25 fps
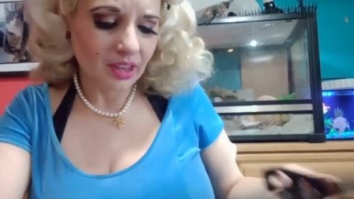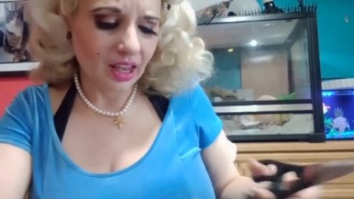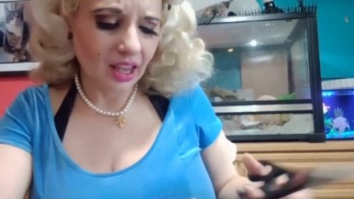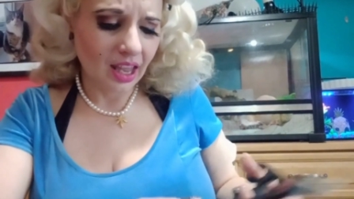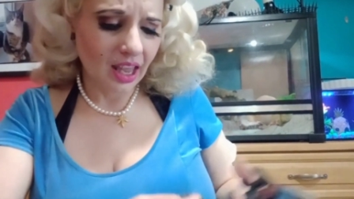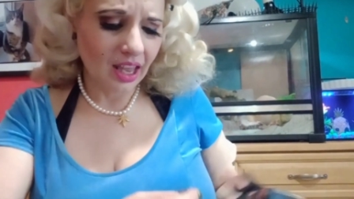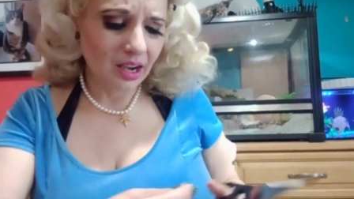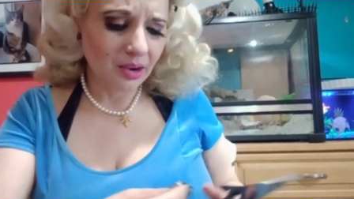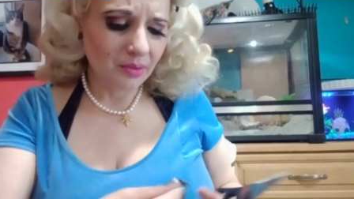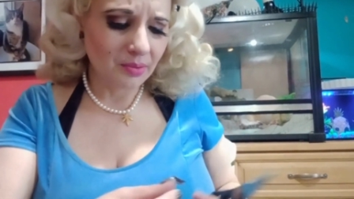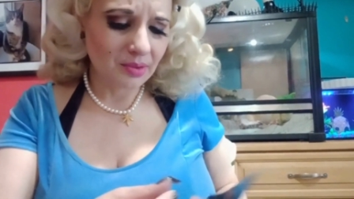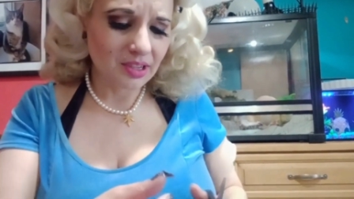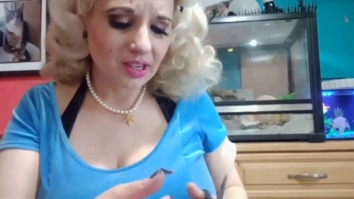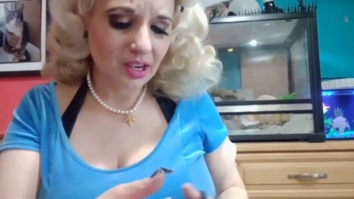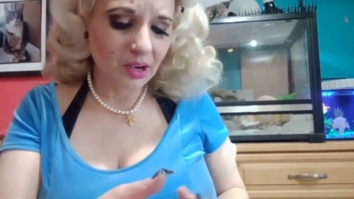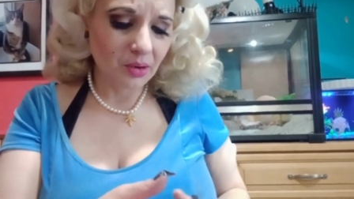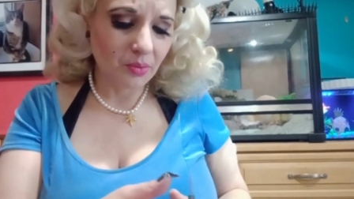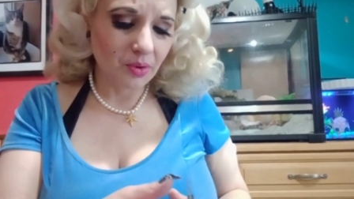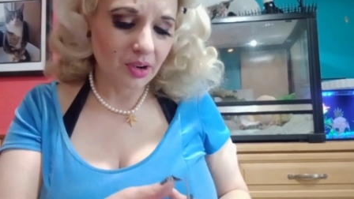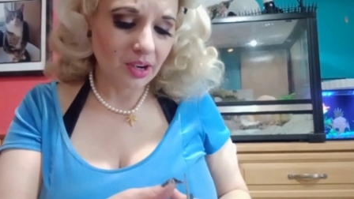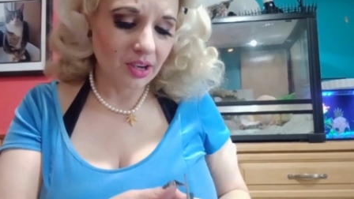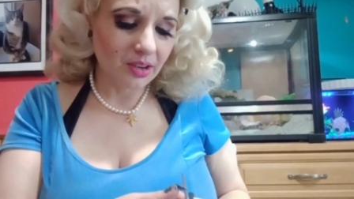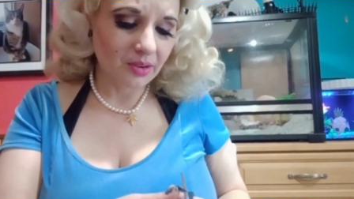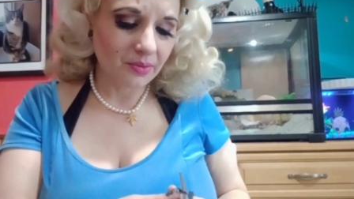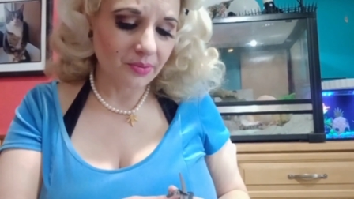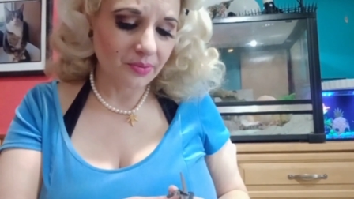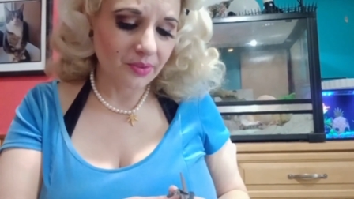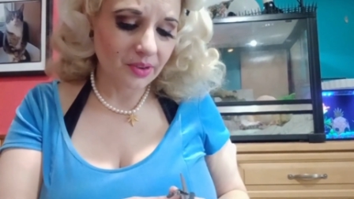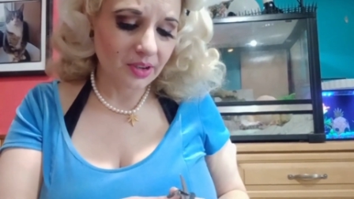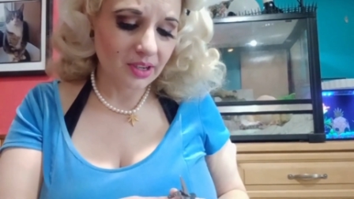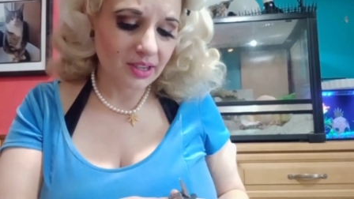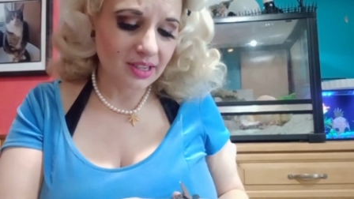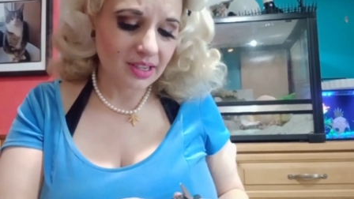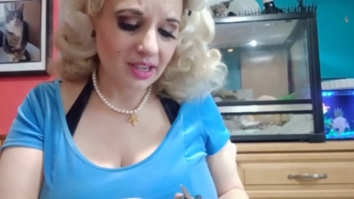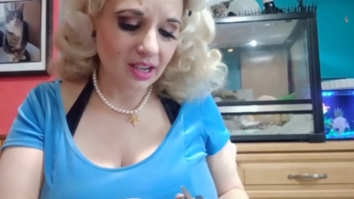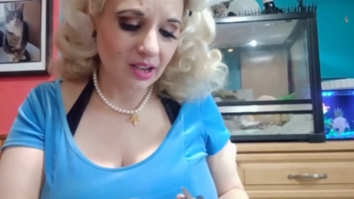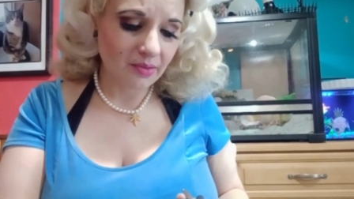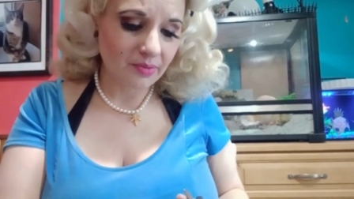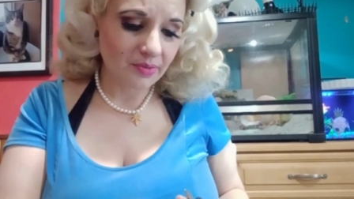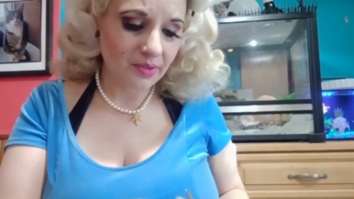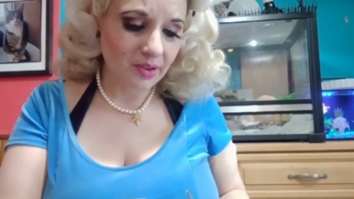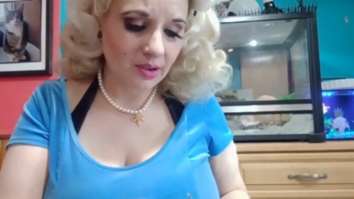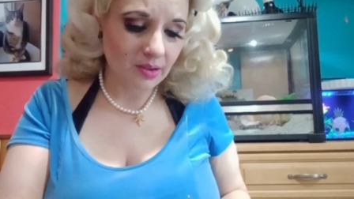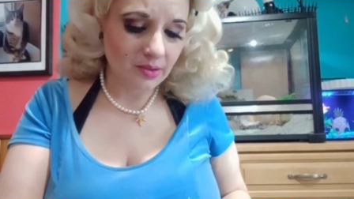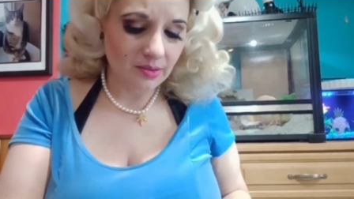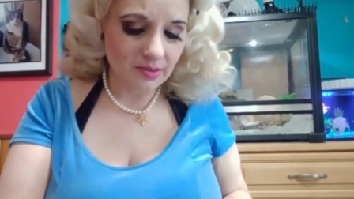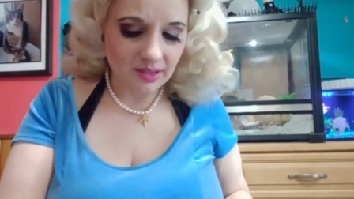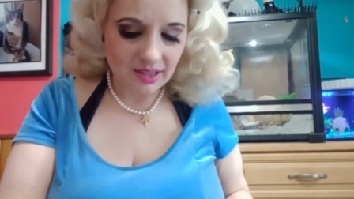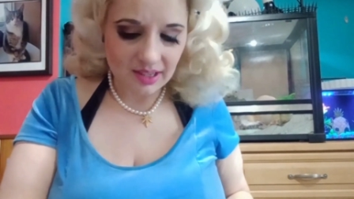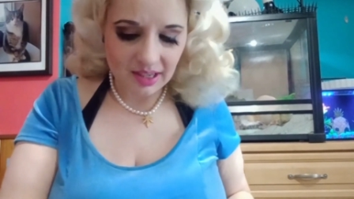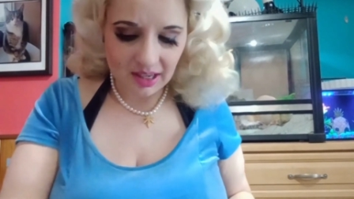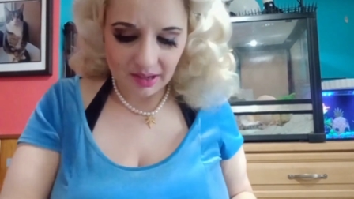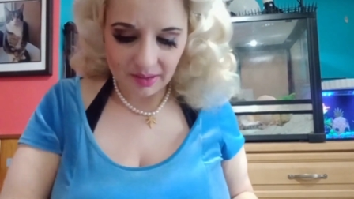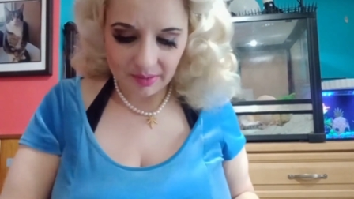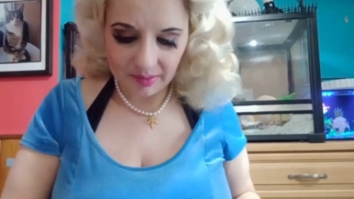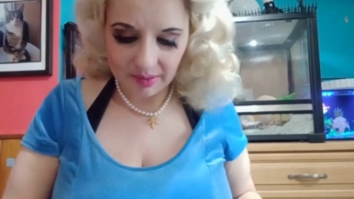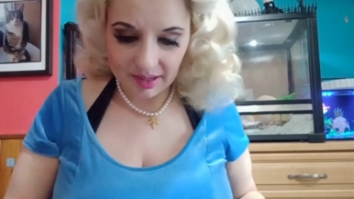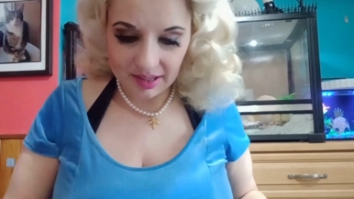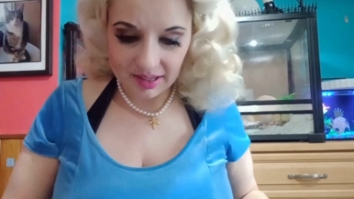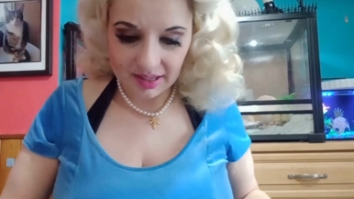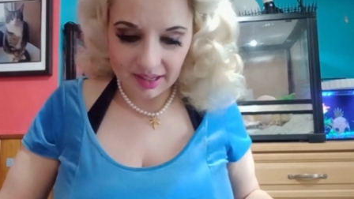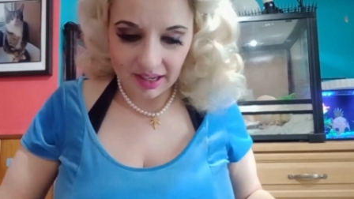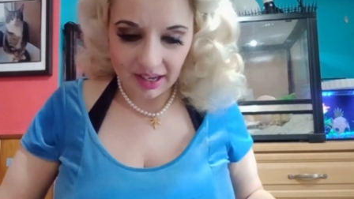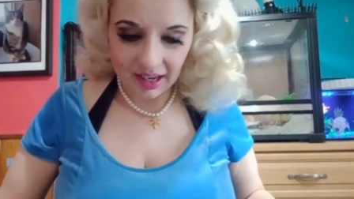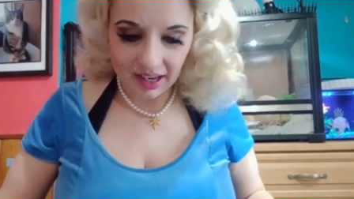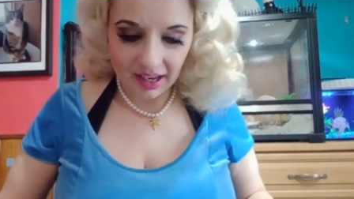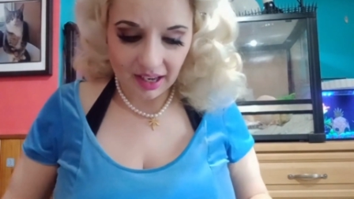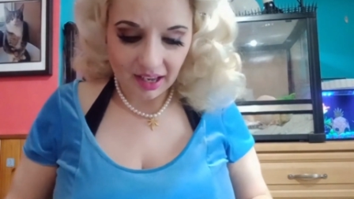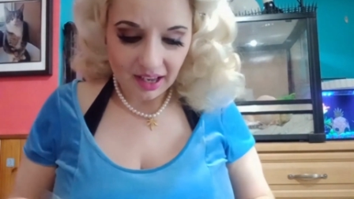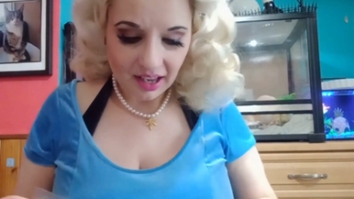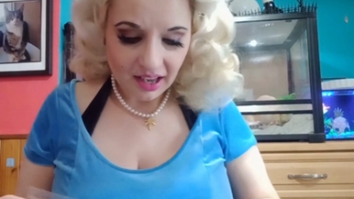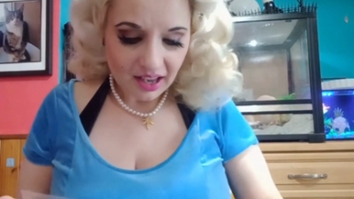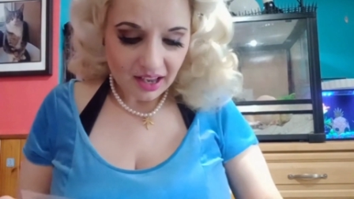and it was like one of the first cell phones, and it was like